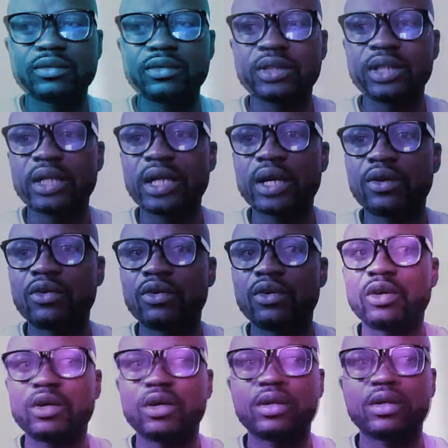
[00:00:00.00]
they're not
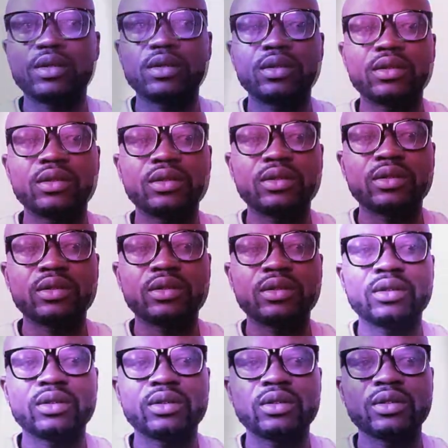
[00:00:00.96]
gonna
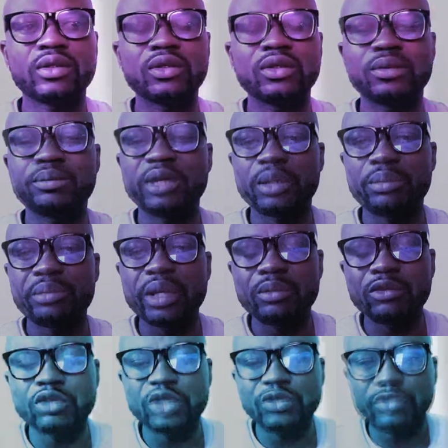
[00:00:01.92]
make
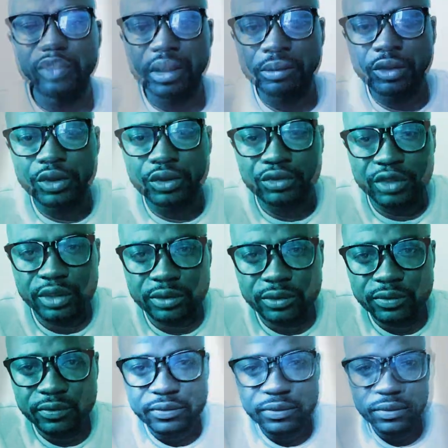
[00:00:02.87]
memories for them children.
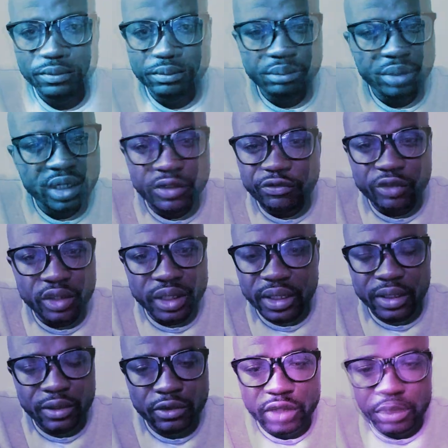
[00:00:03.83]
Benefits
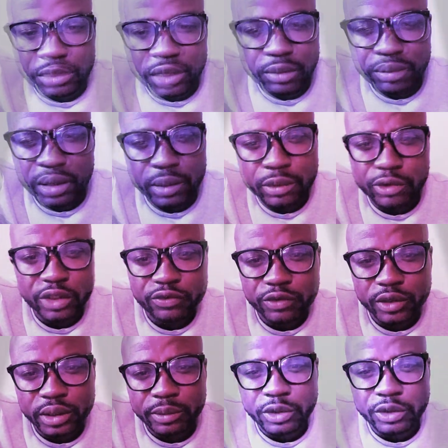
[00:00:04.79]
ain't gonna make memories for
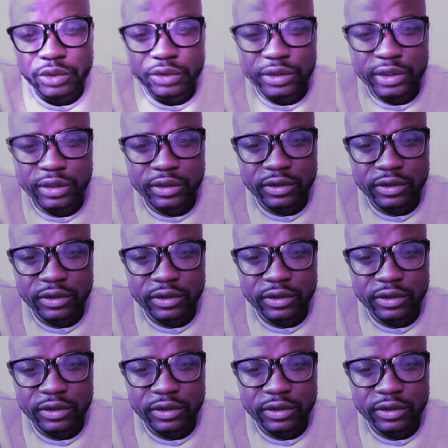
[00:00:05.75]
them children.